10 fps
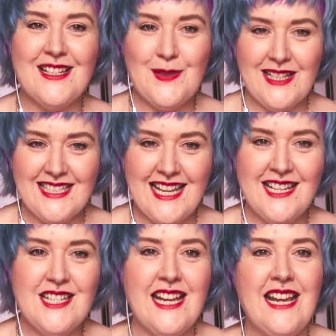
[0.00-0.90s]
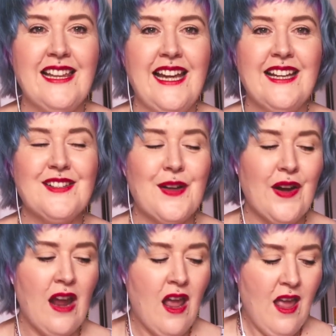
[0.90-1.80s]
as well as energy healing.
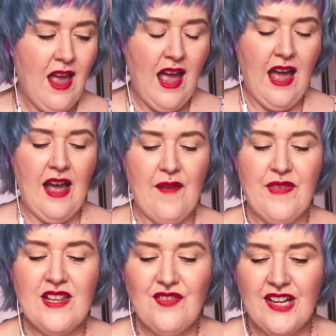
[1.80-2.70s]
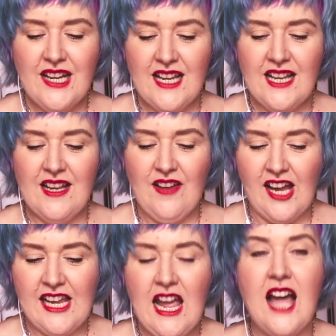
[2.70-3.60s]
So
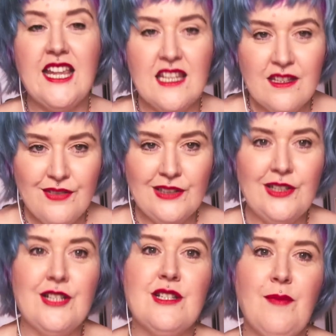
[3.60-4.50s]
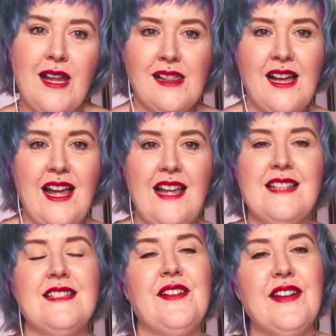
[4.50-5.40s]
I give a lot to my clients,
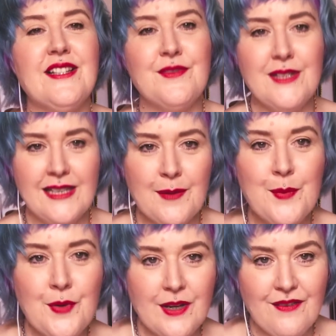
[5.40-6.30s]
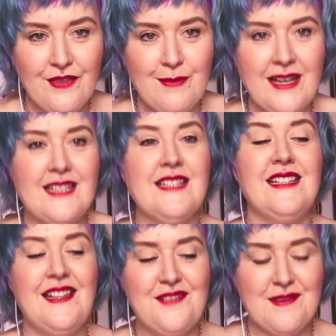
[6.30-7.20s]
so it's really important for me to
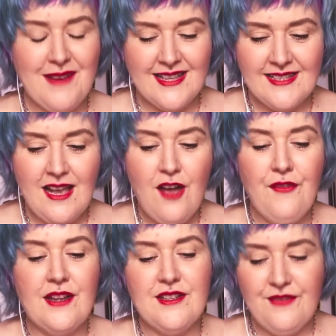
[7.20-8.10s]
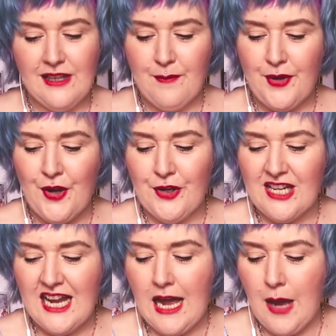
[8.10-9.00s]
give to myself and to fill up my
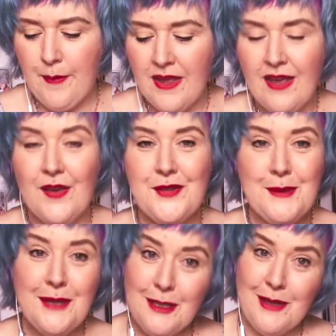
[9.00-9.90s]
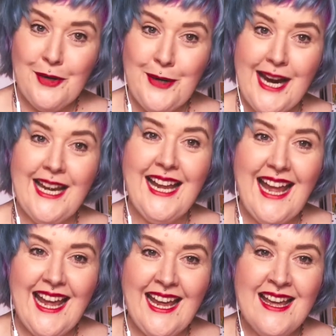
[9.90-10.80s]
own cup. So I'm going to be creating
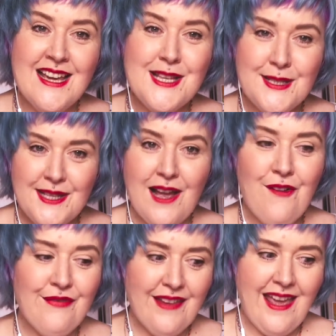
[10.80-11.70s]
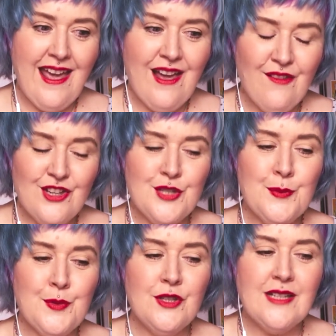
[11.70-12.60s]
a self-care vision
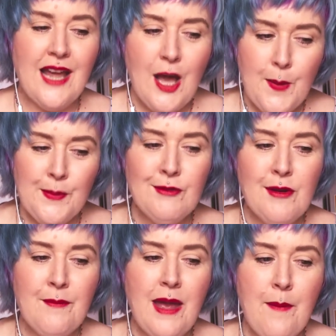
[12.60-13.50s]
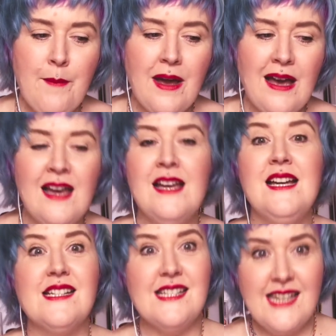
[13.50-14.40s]
board to help me remember
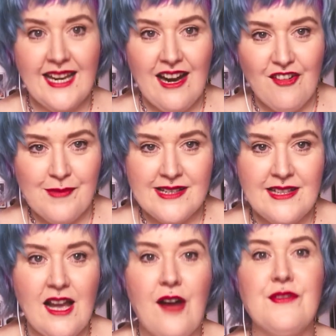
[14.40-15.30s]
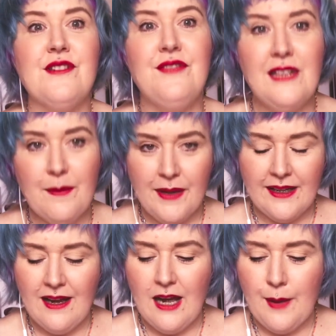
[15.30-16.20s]
to take care of myself, to fill up my
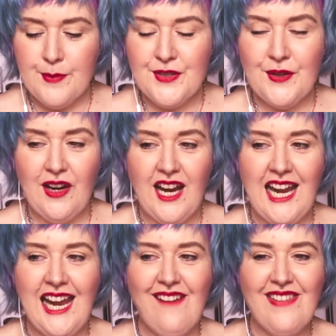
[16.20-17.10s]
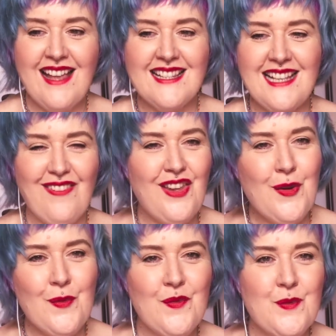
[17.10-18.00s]
cup. So if
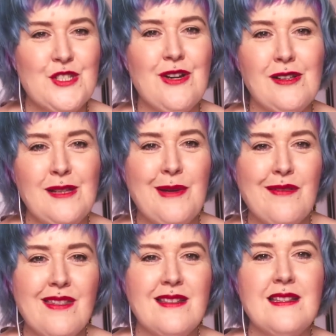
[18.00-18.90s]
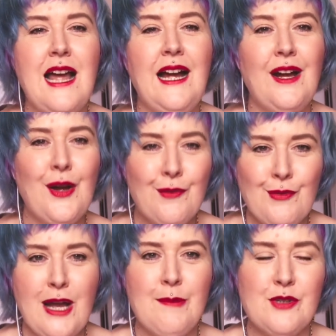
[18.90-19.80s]
you struggle a bit with
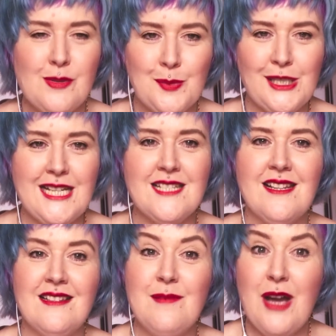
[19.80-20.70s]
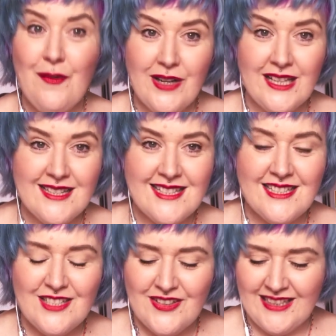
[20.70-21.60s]
overwhelm or depletion, you might want to
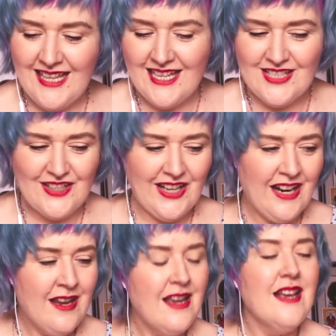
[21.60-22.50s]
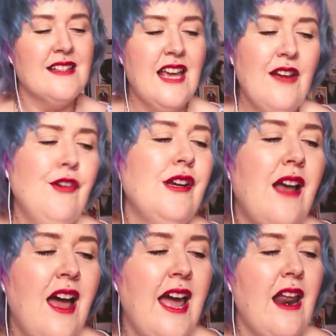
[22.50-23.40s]
consider doing that too. So every
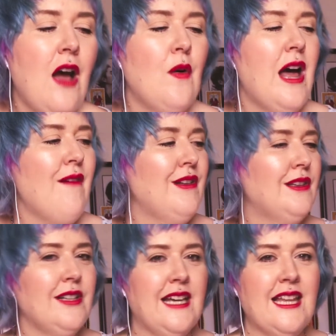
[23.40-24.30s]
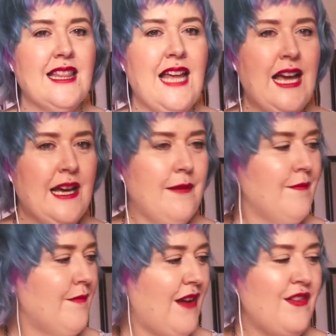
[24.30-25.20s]
night I will have a look at
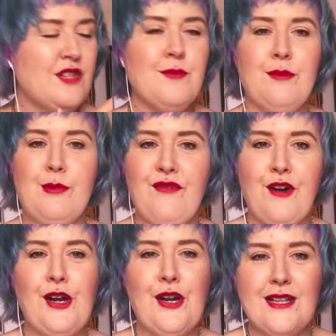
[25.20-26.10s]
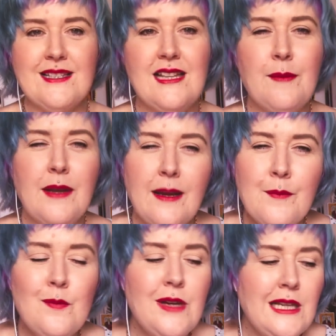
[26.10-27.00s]
my vision board before I go to sleep, and
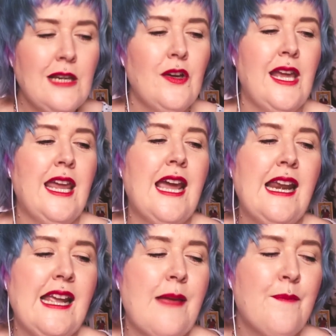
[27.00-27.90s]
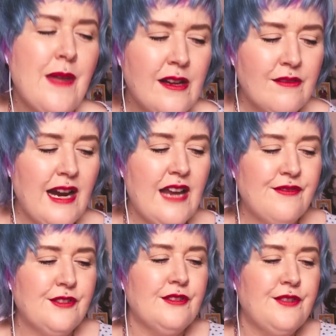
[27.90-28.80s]
I'm really looking at it and being
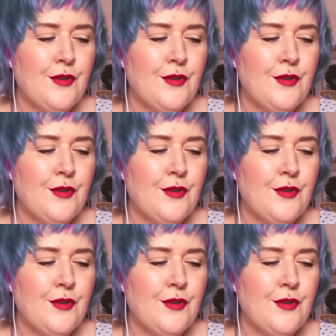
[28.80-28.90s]
grateful